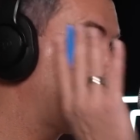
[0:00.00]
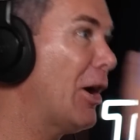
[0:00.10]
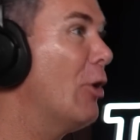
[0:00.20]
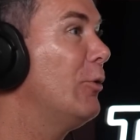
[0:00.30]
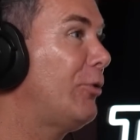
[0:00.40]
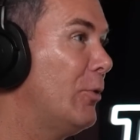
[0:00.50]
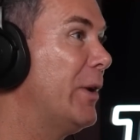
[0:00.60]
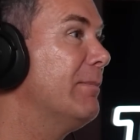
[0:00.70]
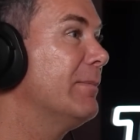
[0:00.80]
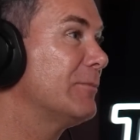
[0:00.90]
go through
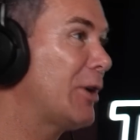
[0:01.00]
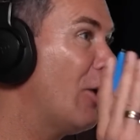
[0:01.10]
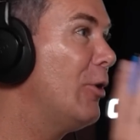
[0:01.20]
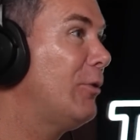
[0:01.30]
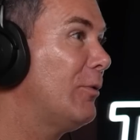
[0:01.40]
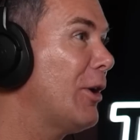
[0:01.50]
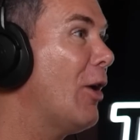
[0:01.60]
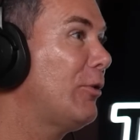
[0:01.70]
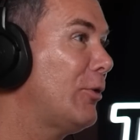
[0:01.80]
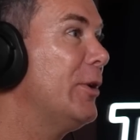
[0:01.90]
him, go
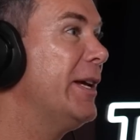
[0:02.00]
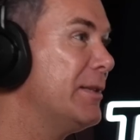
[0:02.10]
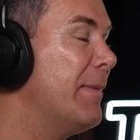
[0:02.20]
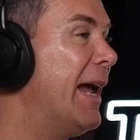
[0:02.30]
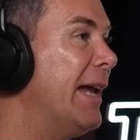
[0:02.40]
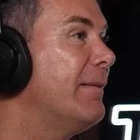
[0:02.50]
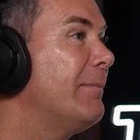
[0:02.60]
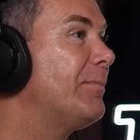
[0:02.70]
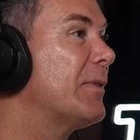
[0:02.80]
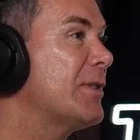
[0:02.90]
through his man.
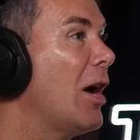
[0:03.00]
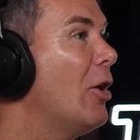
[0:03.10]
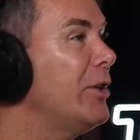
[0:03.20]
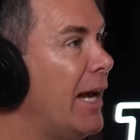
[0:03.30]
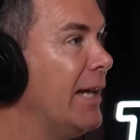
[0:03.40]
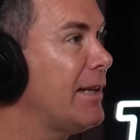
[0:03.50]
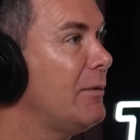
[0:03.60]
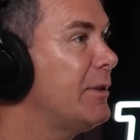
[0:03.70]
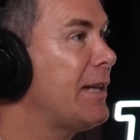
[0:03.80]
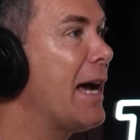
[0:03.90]
So
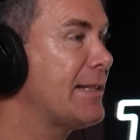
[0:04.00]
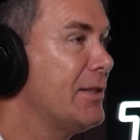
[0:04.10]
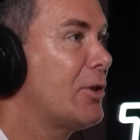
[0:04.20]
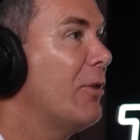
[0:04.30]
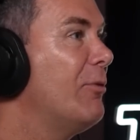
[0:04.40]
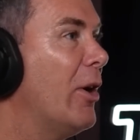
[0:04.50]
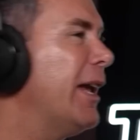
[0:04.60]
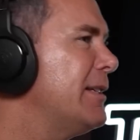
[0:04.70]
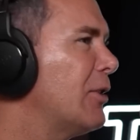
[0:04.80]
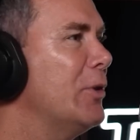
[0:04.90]
Darcy's got to find
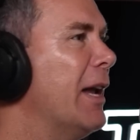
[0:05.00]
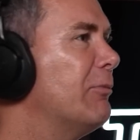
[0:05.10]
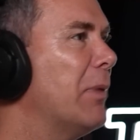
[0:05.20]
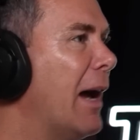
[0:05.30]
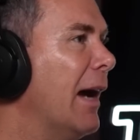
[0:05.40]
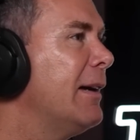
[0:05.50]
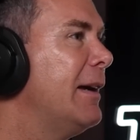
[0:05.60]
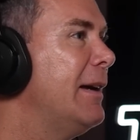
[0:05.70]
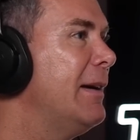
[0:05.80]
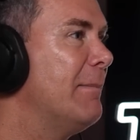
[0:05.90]
it. He's a good enough player.
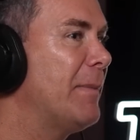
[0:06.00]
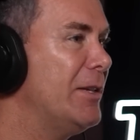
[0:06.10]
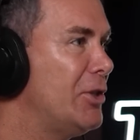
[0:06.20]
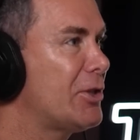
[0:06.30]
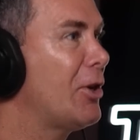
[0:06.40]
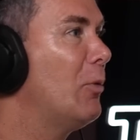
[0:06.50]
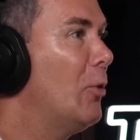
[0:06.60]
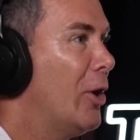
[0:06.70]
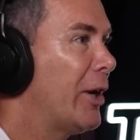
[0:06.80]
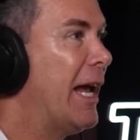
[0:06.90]
He's just got to
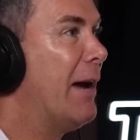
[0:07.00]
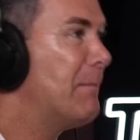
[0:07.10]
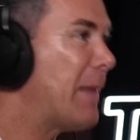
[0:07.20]
work out.